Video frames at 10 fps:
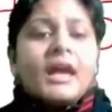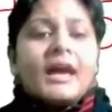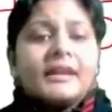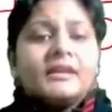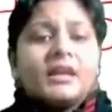
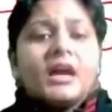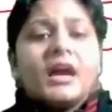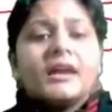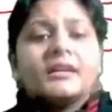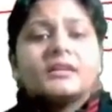Arena
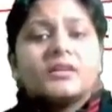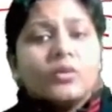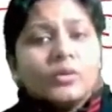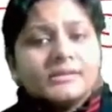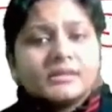and
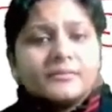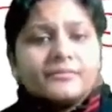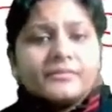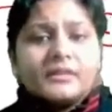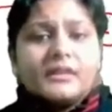clothes
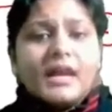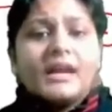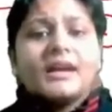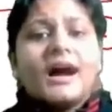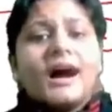that